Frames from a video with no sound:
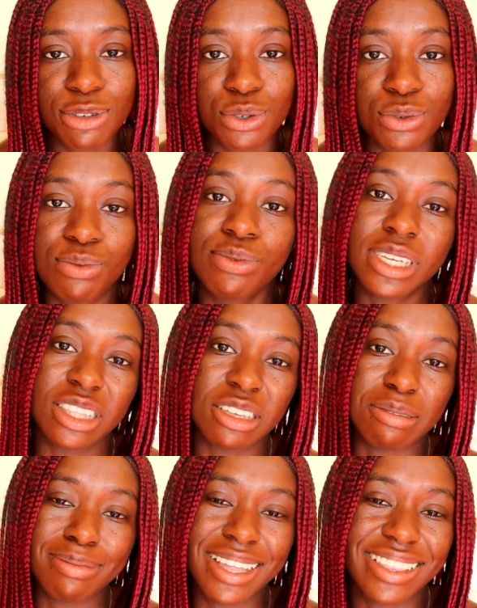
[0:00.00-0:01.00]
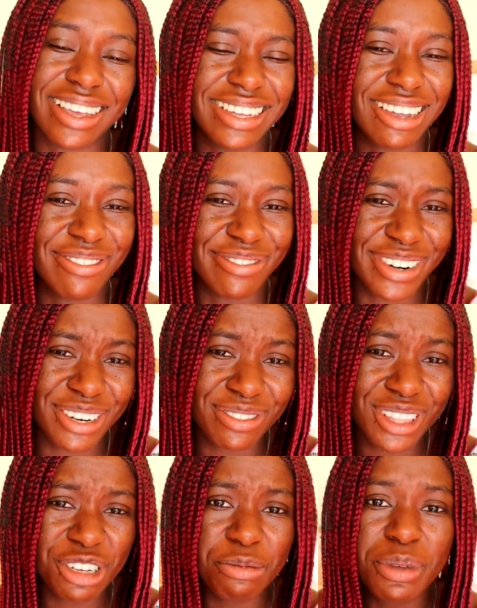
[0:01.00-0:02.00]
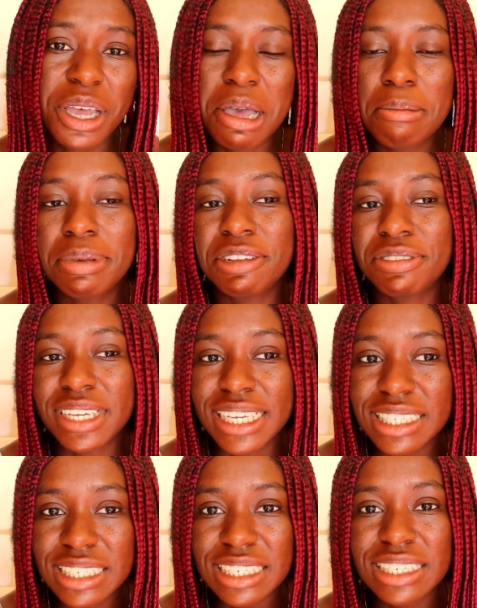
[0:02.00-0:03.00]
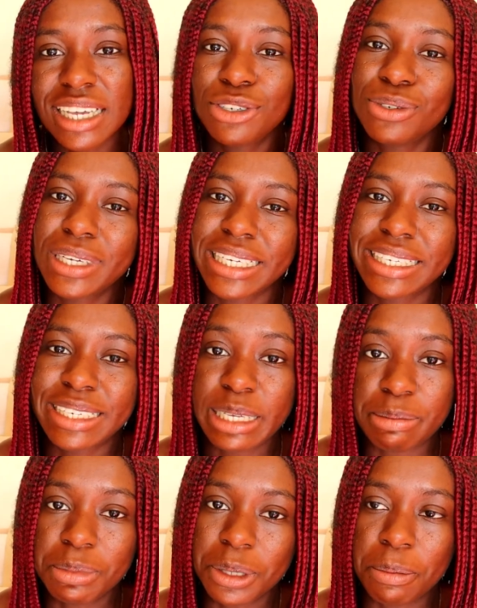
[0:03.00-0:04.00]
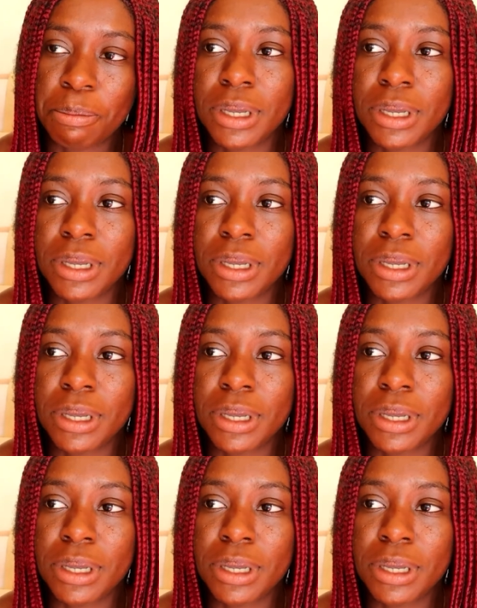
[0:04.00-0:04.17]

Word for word: to read them and then get rid of them, but if it isn't, I do get to keep them.